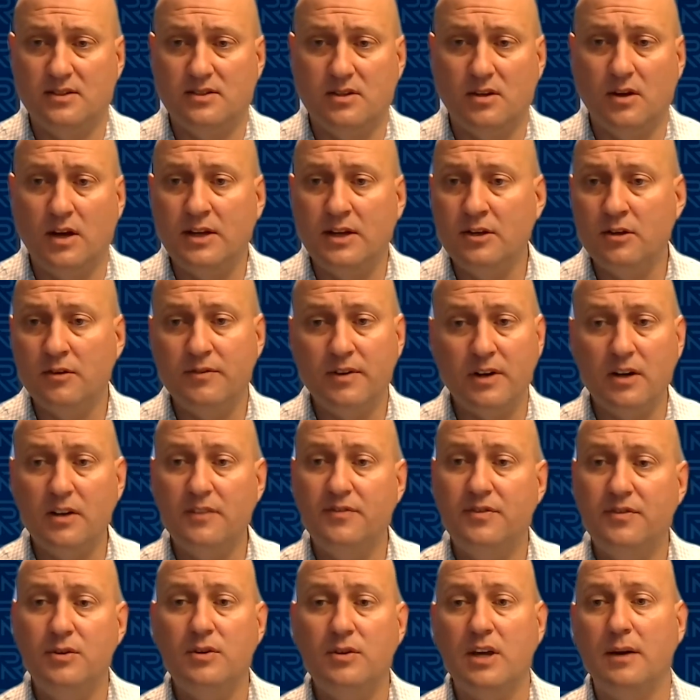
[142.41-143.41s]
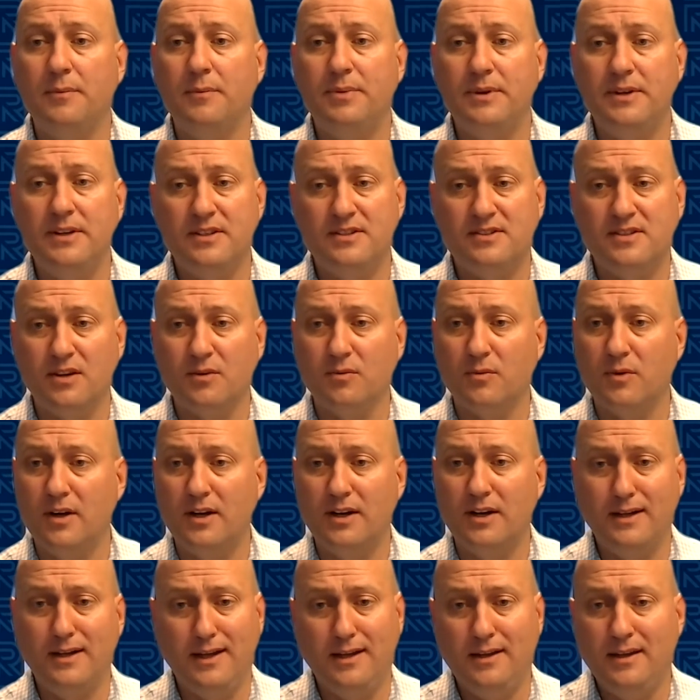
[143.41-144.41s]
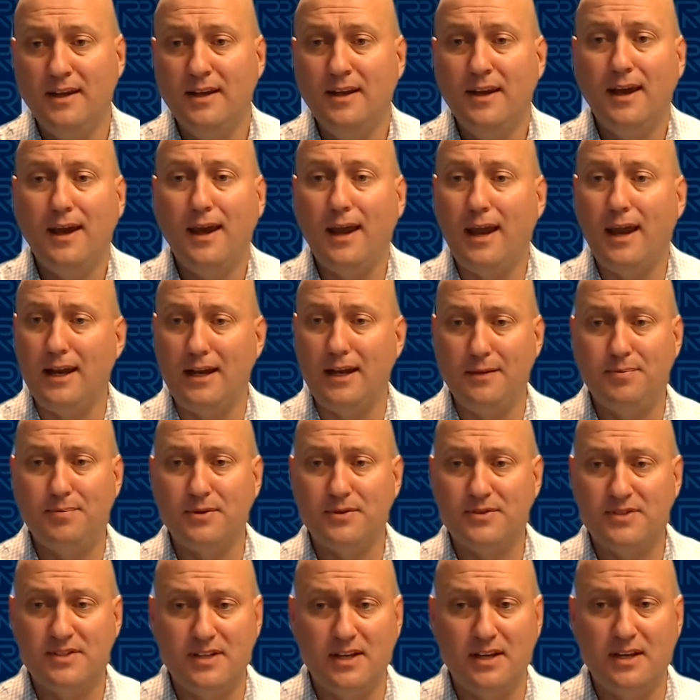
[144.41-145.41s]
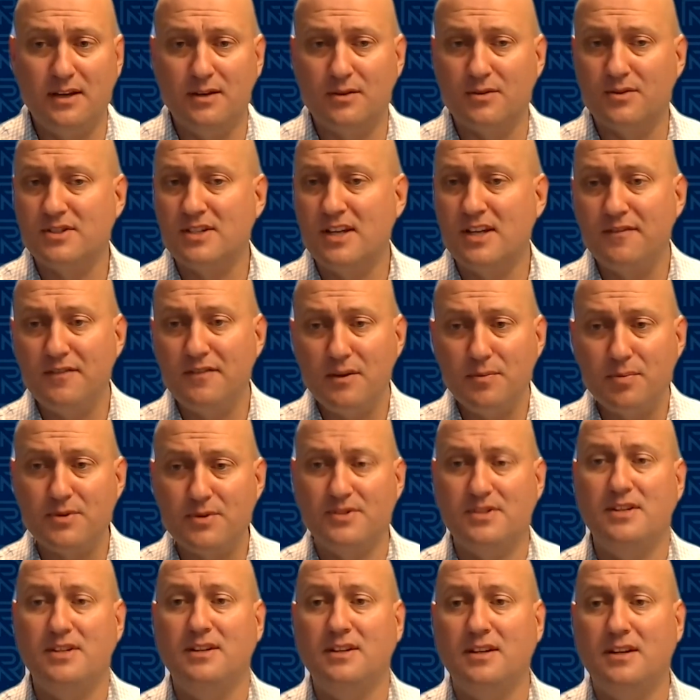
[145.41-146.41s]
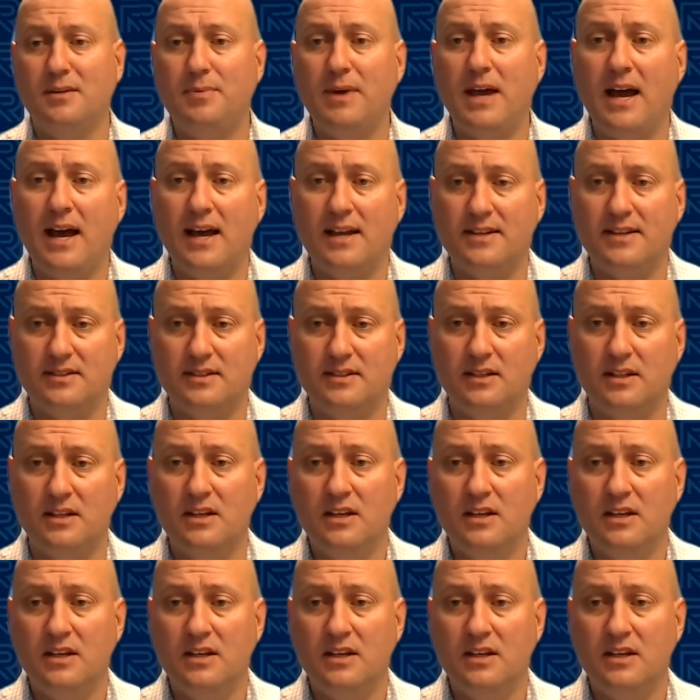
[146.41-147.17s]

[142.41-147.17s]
So I know very few companies that run at 80% or 70% of capacity.